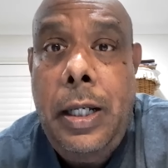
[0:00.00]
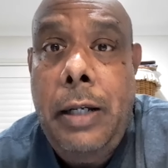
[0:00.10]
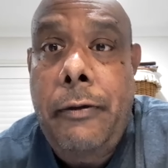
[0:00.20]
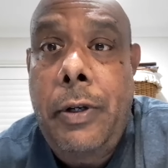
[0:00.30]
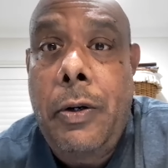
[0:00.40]

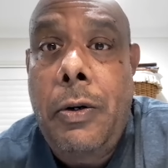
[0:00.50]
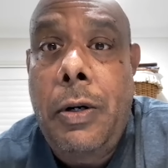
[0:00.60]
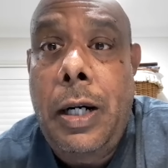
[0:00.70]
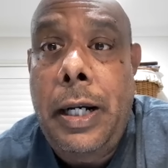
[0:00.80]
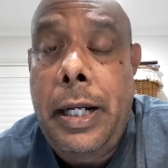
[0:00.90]
If
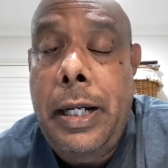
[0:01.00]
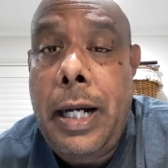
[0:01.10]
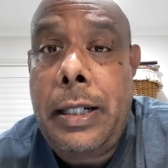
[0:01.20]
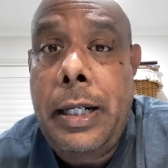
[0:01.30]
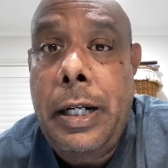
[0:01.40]
you're
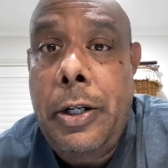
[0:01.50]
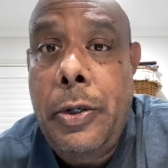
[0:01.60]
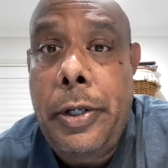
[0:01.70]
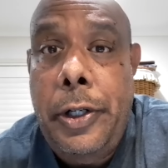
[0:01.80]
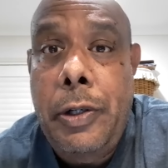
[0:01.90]
inducted
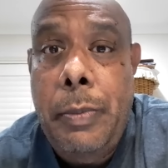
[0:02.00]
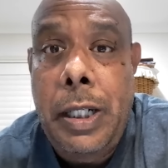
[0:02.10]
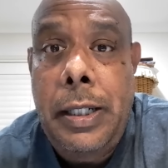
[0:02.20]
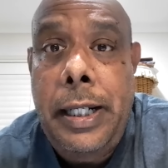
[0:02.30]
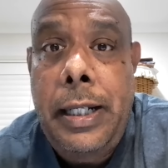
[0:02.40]
into a new
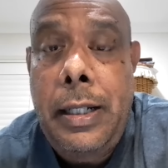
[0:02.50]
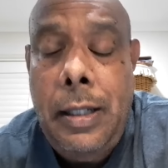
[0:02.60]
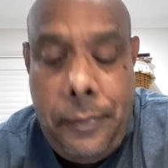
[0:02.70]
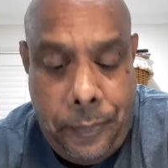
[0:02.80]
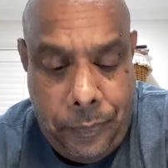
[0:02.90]
building,
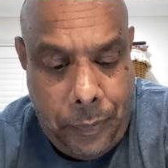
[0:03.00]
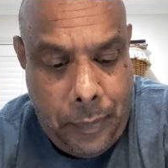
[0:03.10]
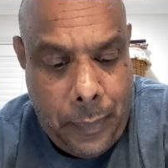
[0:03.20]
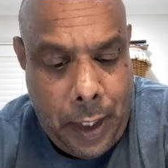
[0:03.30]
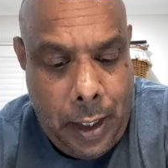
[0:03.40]

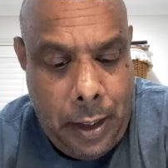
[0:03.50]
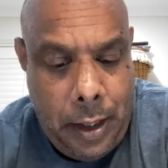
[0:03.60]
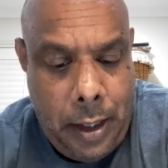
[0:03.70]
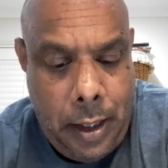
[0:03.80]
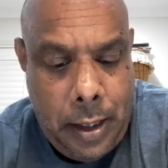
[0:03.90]

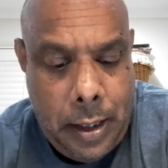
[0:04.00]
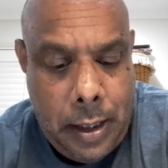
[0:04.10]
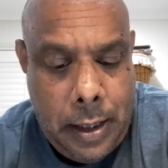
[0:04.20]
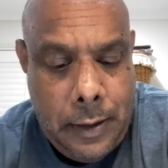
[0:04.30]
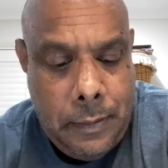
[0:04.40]

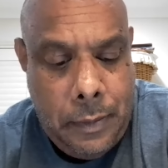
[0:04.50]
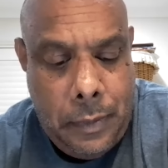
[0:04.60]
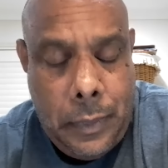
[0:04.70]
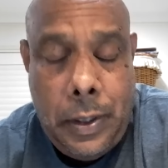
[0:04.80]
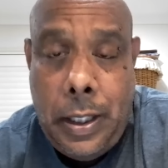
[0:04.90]

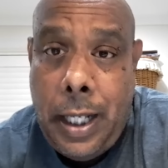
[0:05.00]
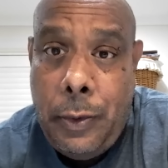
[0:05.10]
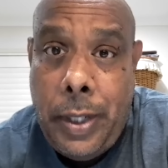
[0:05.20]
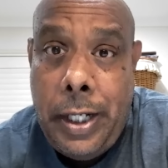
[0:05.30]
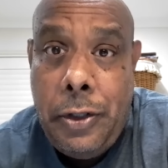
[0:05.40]
another
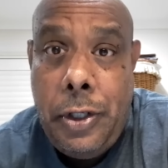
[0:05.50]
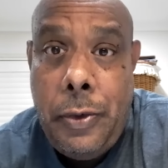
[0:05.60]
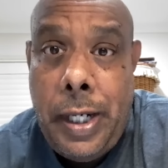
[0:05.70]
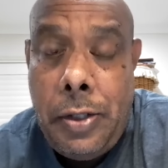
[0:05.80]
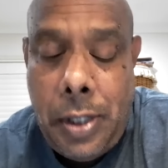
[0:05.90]
one is
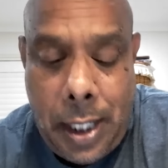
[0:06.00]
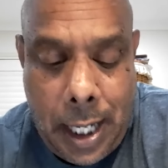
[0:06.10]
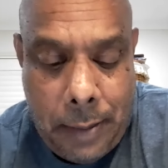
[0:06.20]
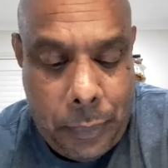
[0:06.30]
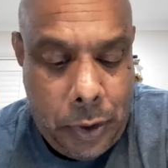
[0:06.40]
duress
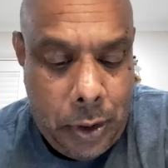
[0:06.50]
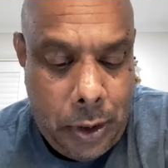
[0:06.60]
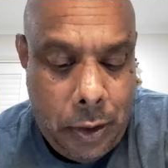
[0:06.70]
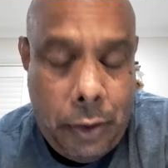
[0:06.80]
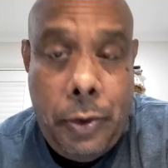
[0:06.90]
alarms
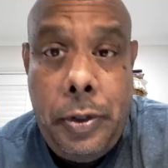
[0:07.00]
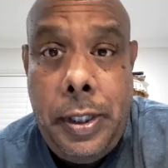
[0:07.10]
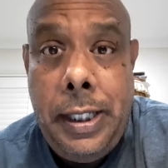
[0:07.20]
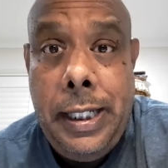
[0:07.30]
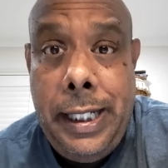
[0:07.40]
not
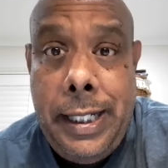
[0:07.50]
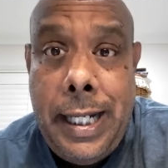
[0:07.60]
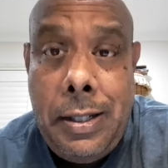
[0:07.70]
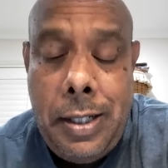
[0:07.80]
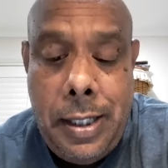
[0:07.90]
routinely
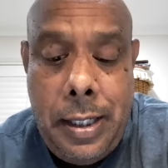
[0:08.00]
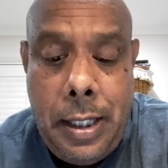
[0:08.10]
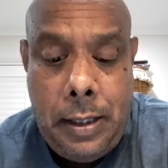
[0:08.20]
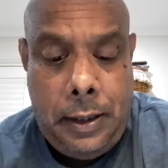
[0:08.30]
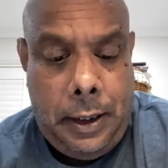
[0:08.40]
tested.
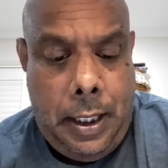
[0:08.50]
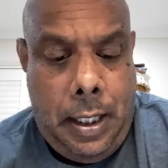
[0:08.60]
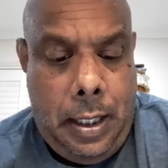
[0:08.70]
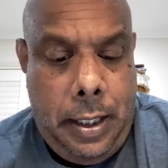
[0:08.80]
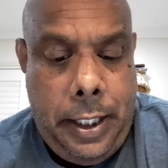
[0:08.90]

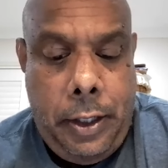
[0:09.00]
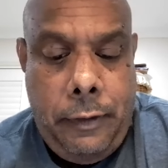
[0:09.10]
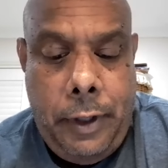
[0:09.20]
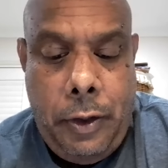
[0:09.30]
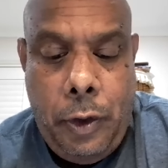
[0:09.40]

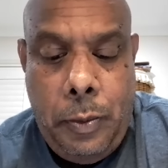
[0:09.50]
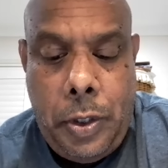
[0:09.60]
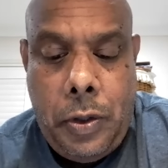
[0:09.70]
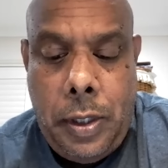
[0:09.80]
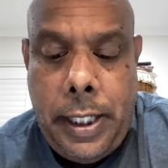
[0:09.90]
Interview rooms
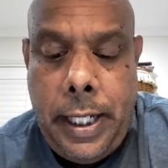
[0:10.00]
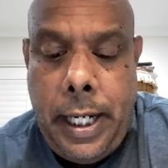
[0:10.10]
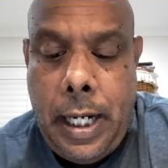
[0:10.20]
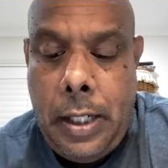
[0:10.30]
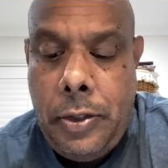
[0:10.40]

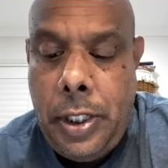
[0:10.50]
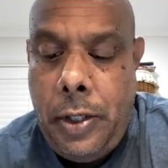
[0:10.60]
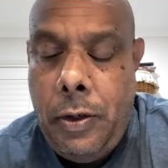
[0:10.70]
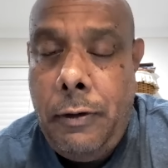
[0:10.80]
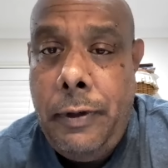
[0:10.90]
containing
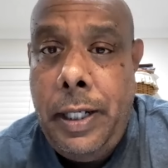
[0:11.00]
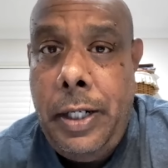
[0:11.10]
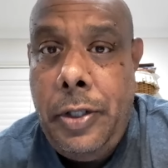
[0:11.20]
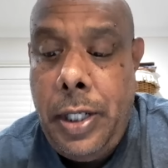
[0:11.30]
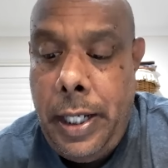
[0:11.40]
unsecure
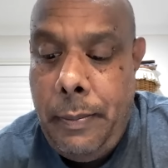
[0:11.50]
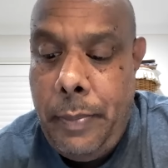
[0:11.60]
furniture